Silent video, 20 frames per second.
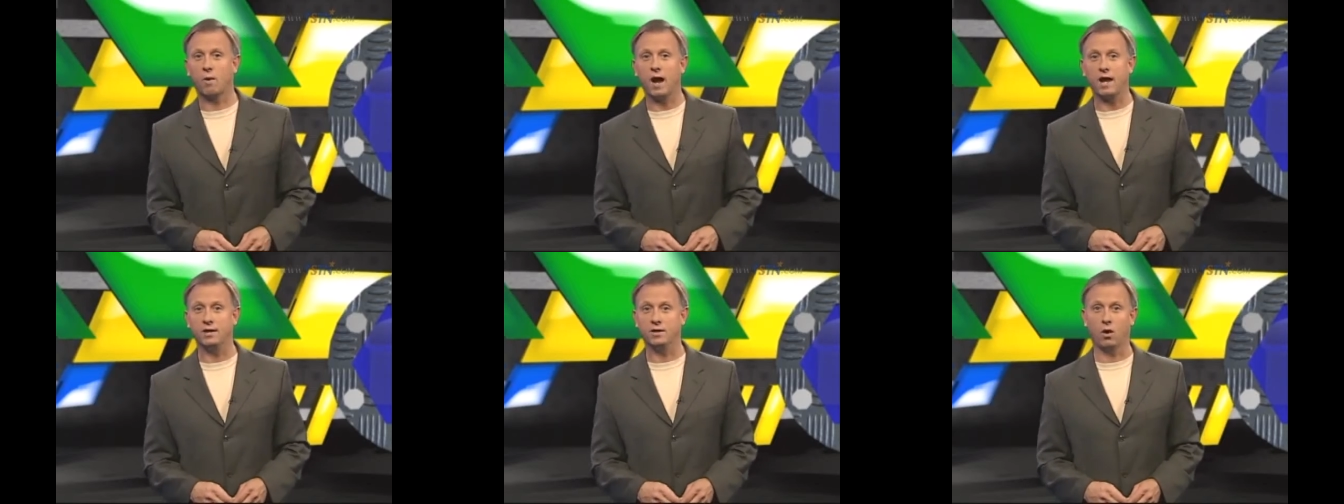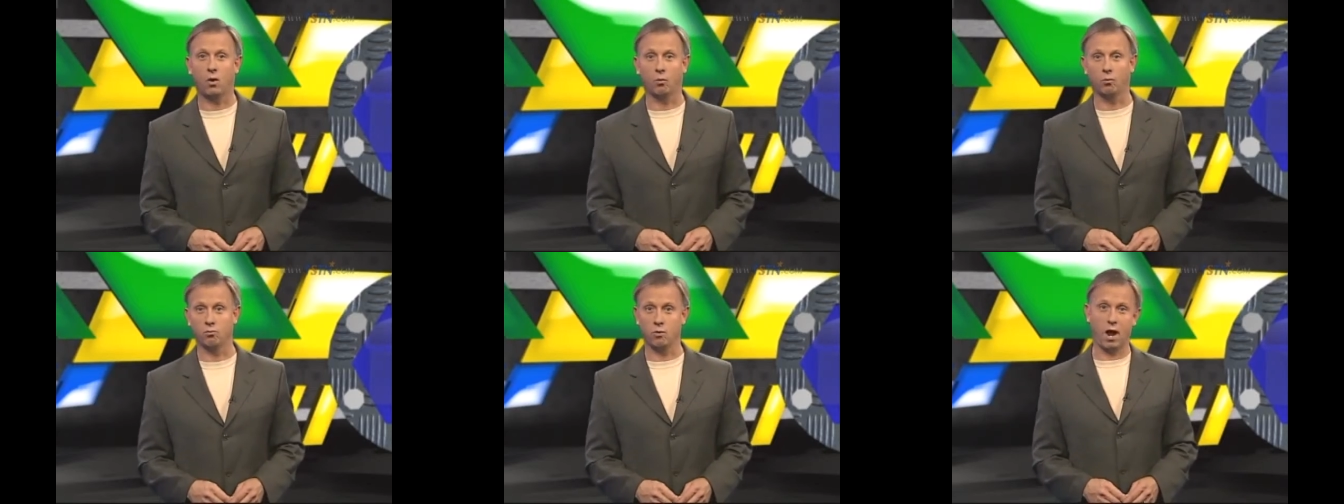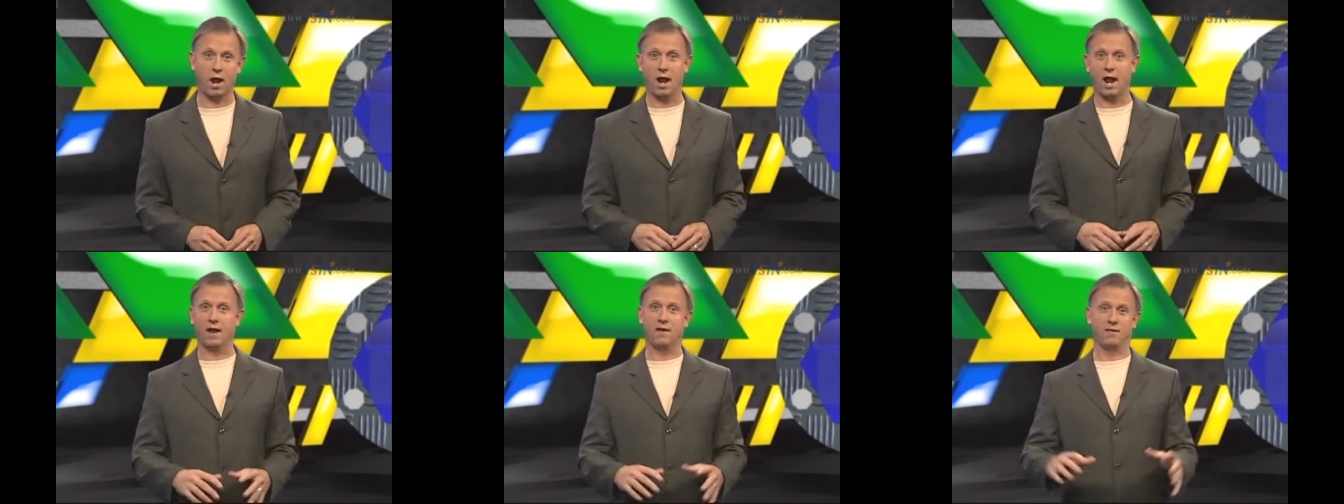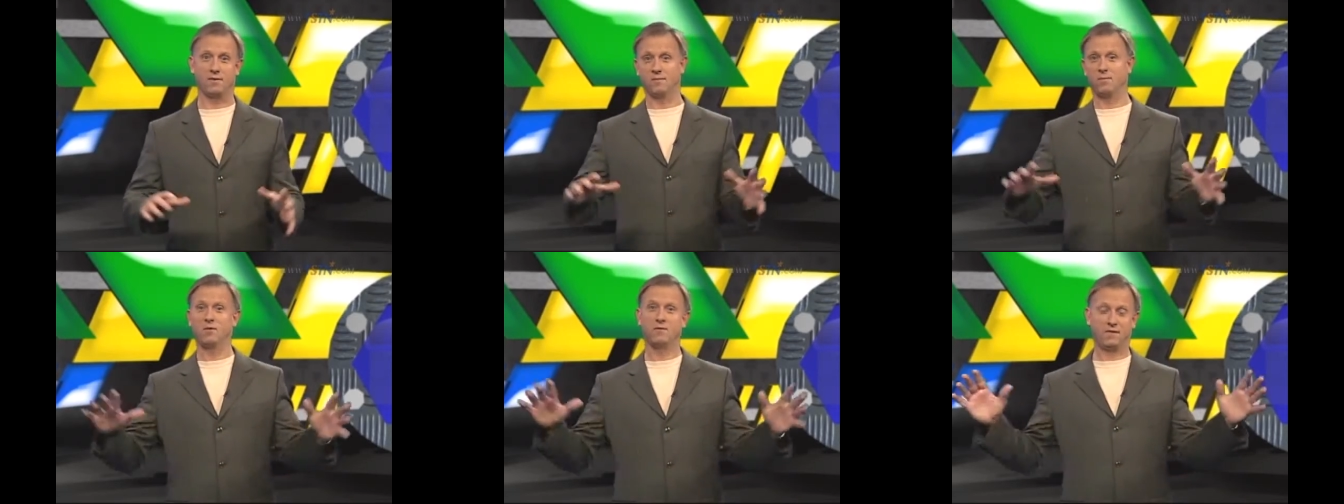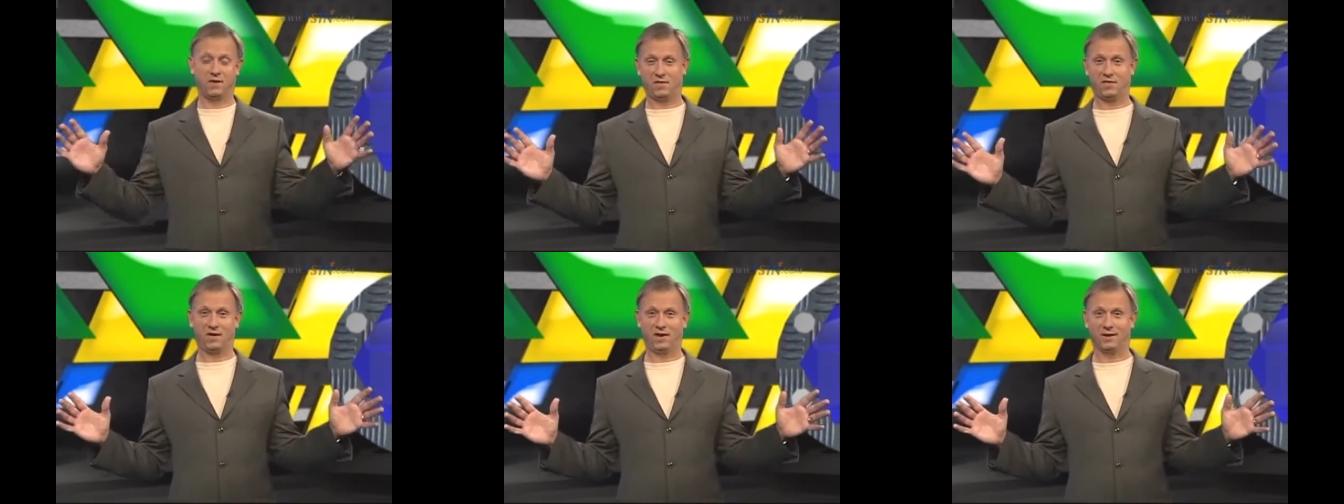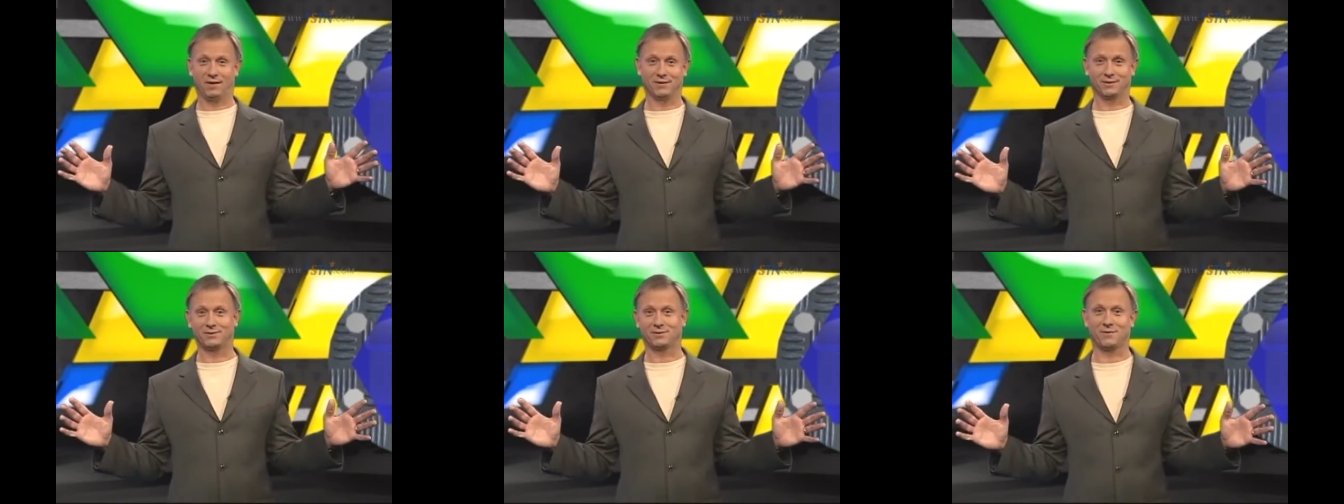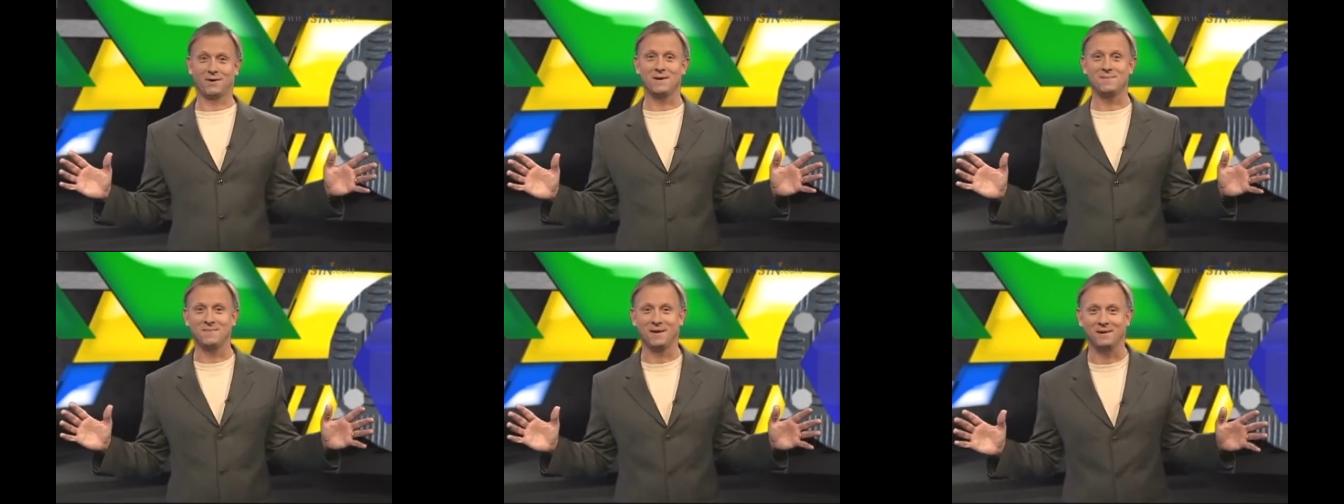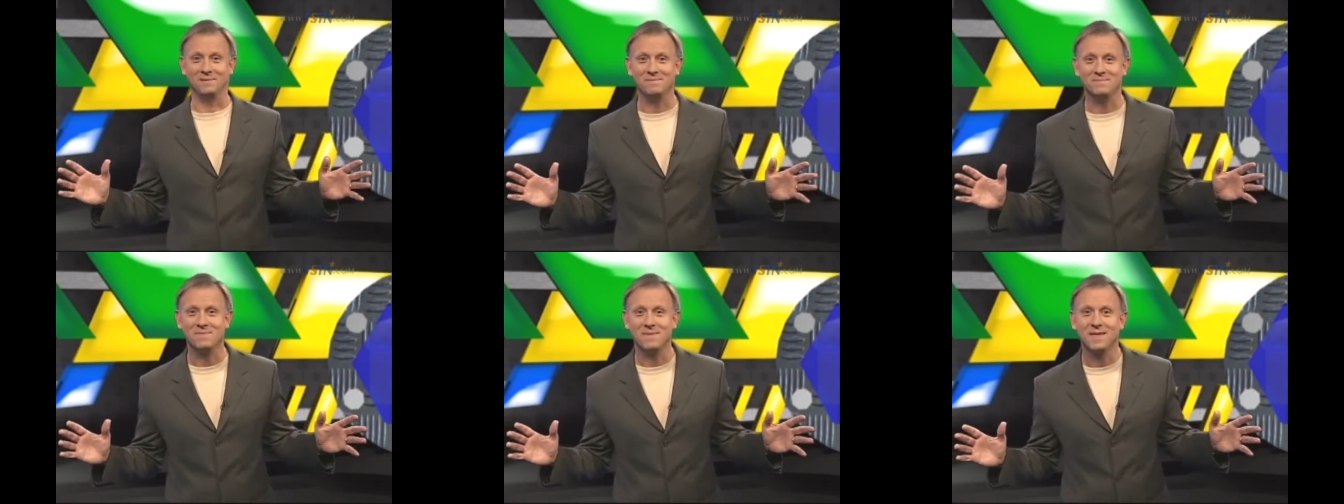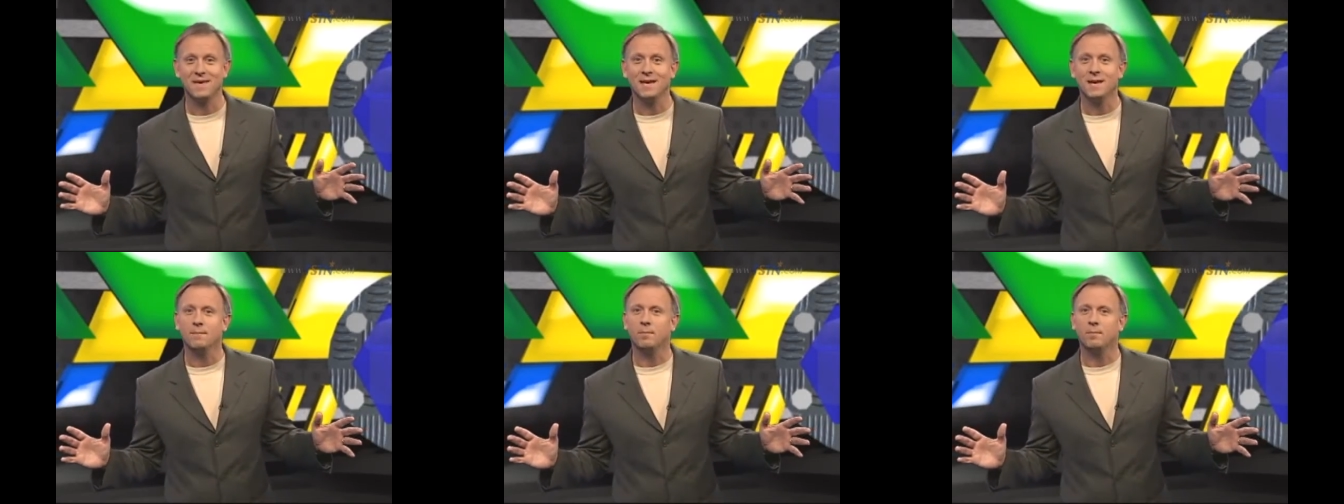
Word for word: why you don't run out of the movie theater screaming.